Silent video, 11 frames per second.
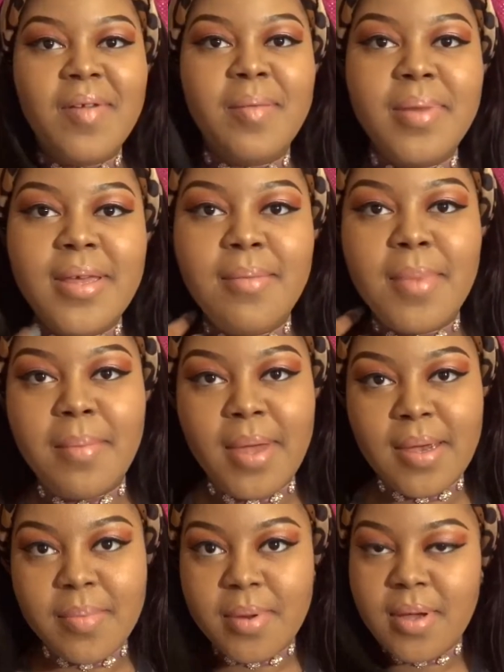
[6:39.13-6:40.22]
completed my
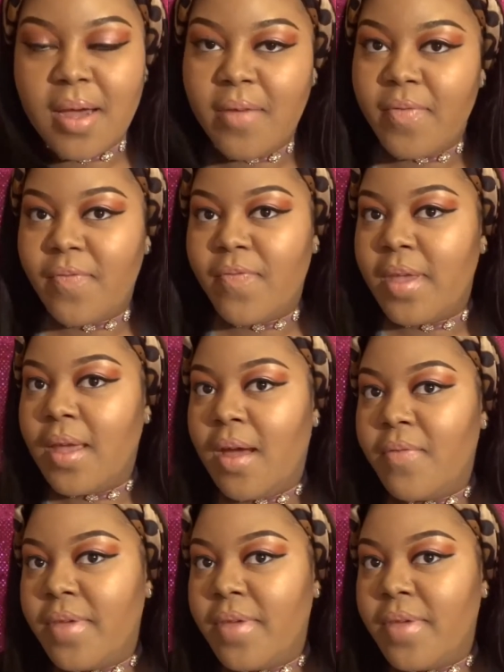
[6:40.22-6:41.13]
makeup look off of off